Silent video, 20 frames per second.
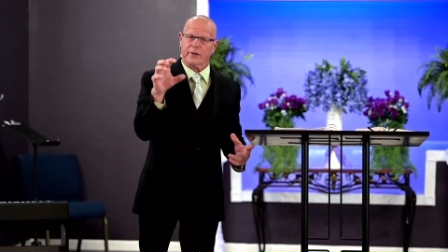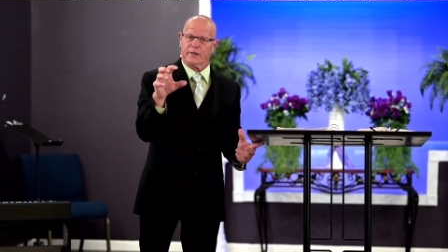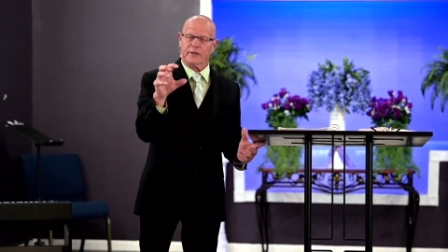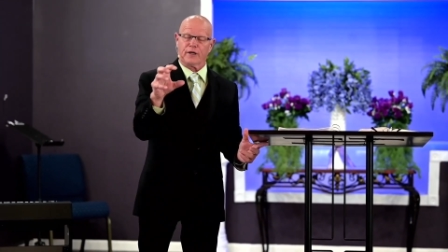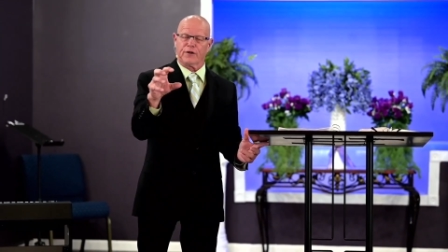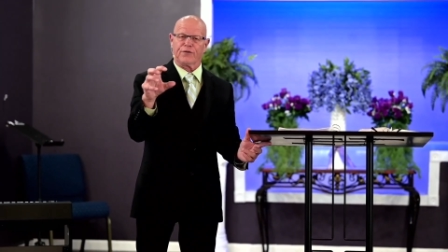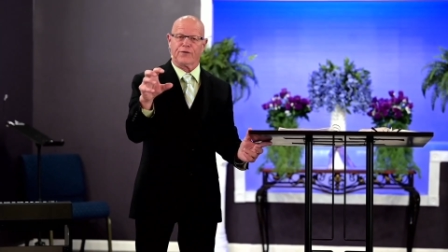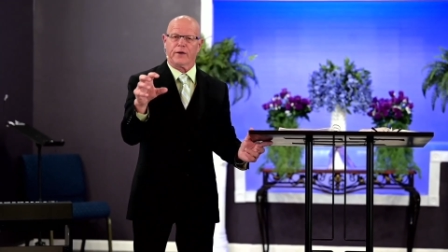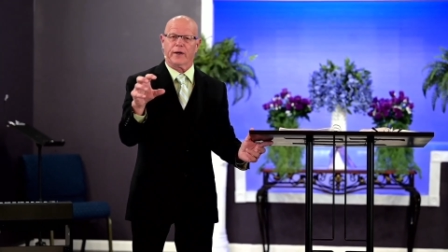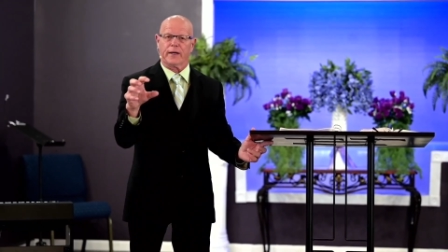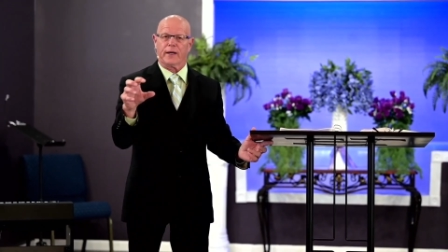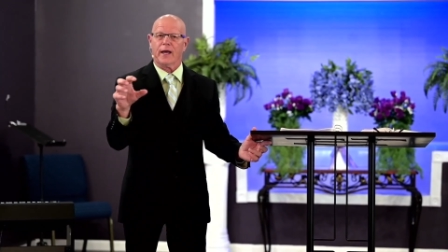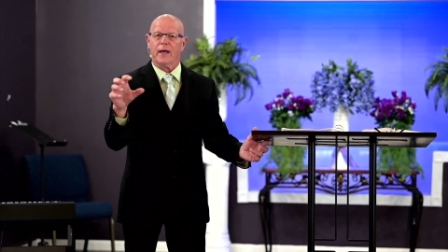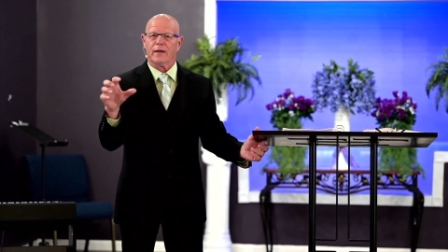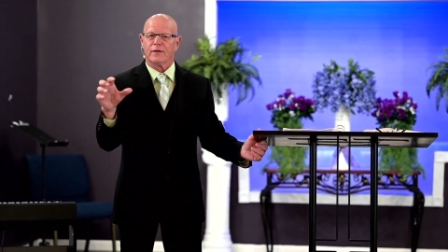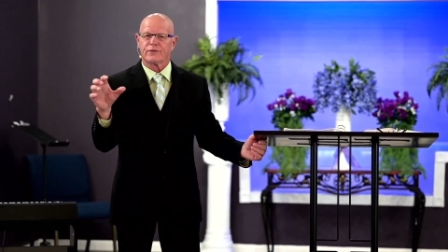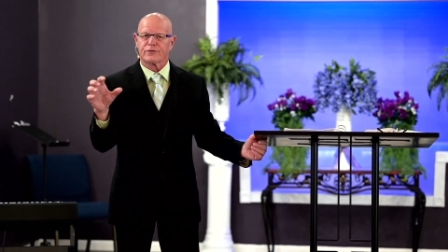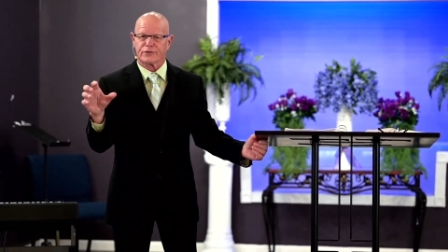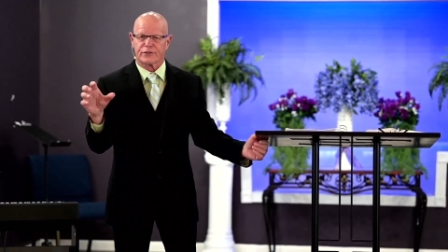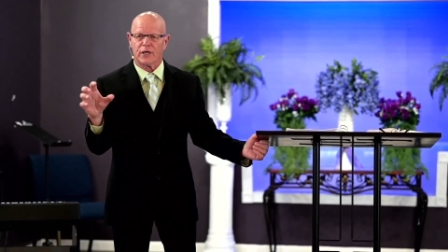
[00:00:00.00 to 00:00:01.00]
to think
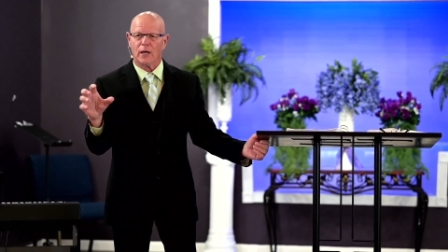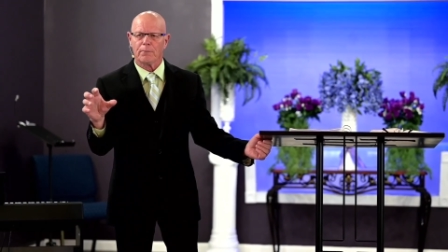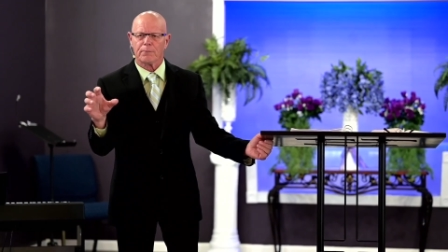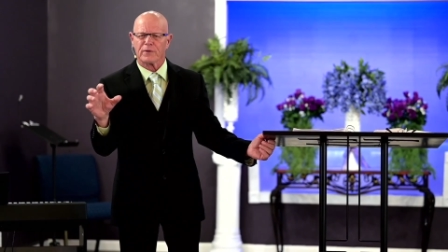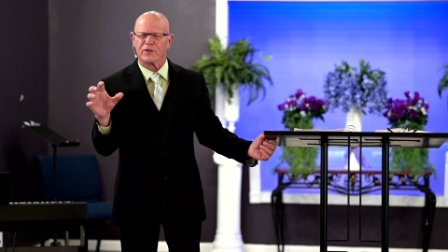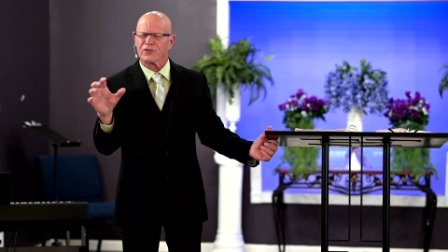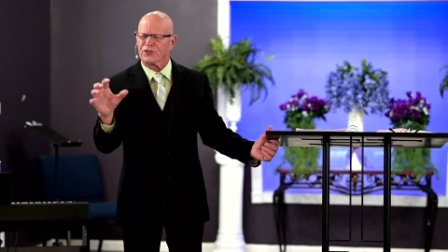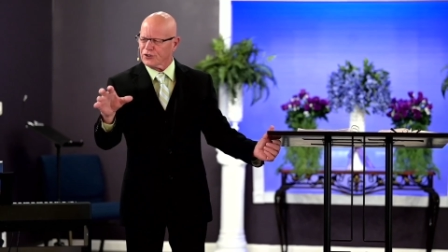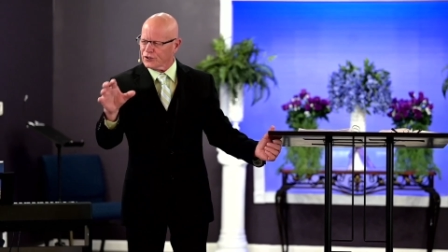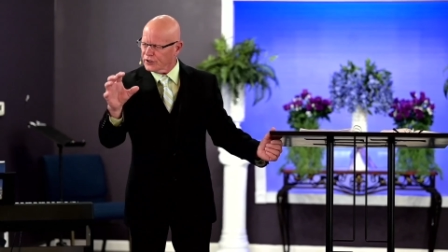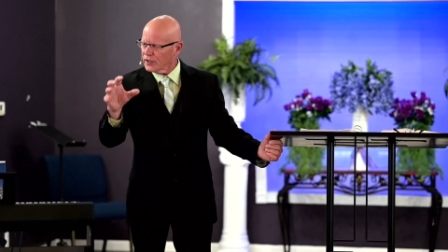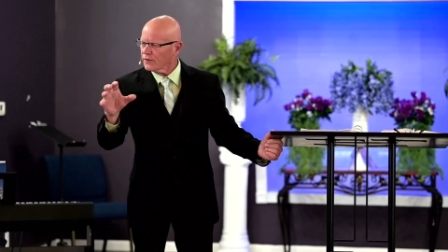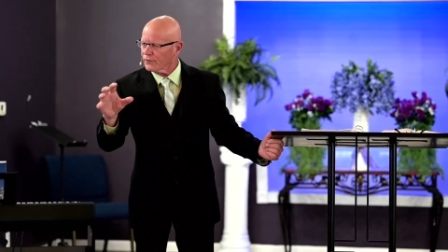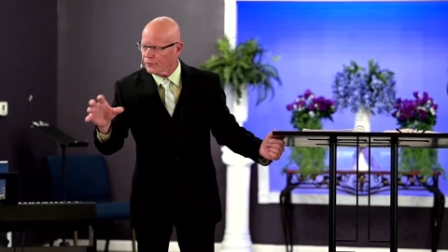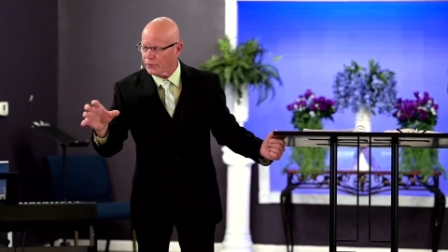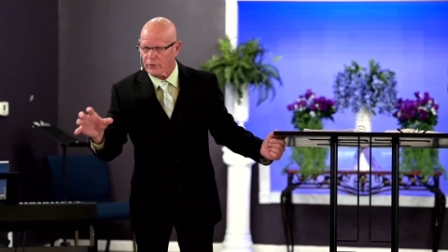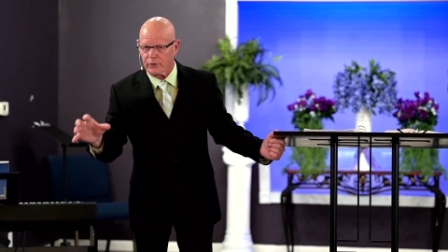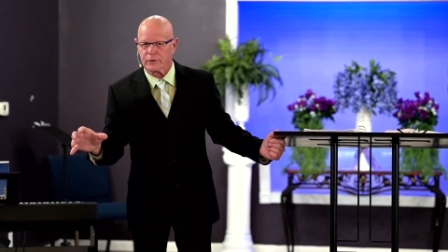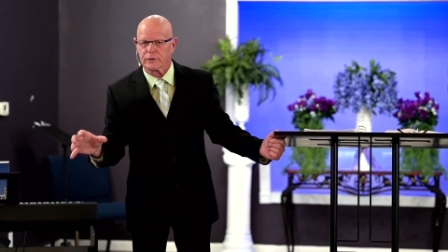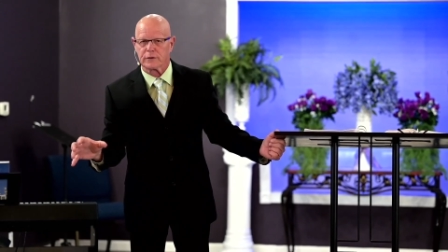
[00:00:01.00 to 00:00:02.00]
something's
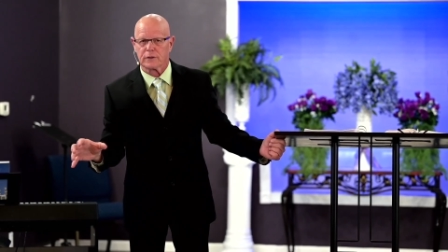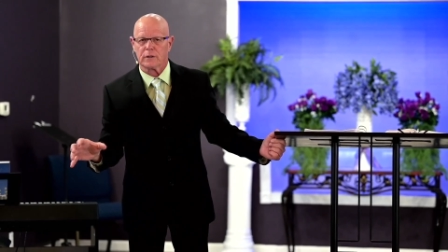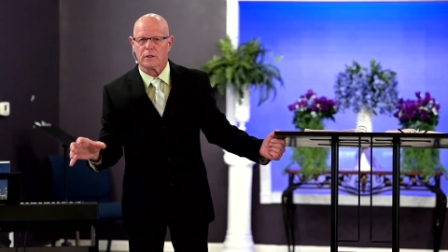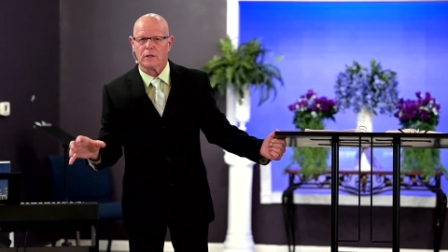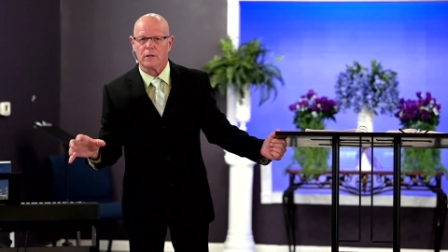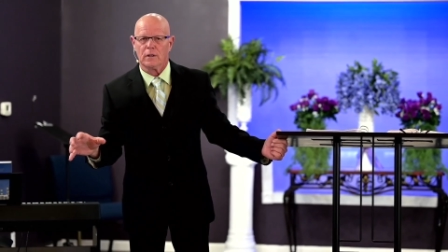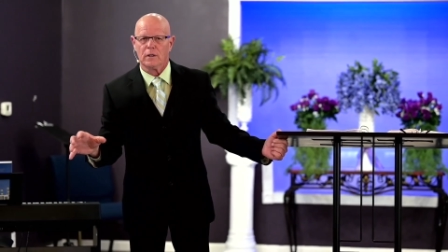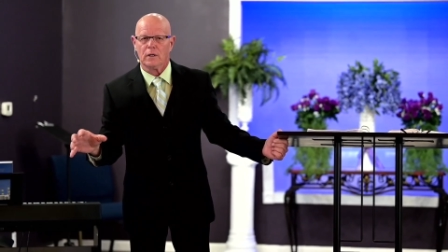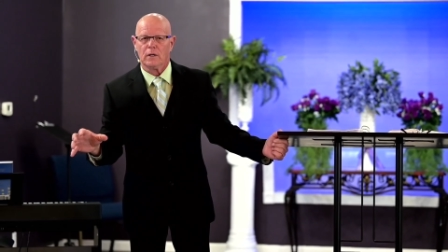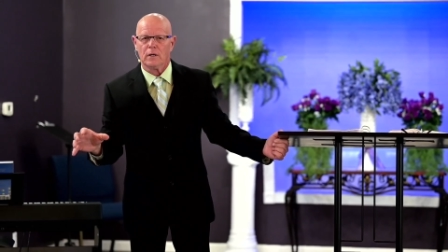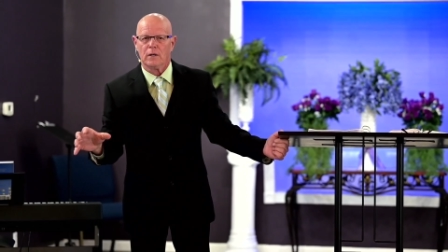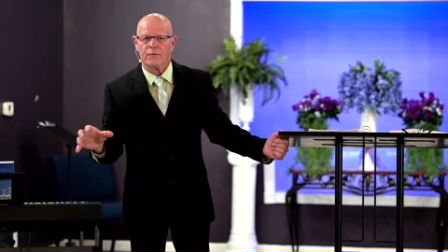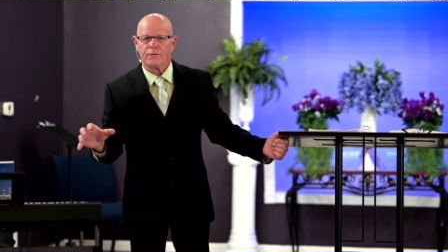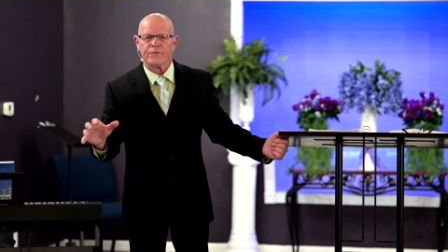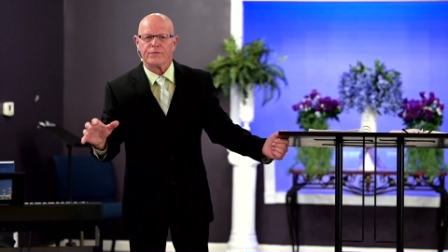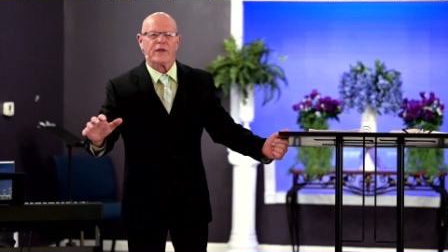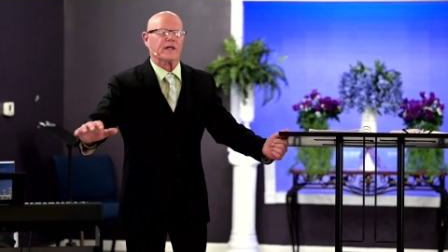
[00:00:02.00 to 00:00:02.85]
different than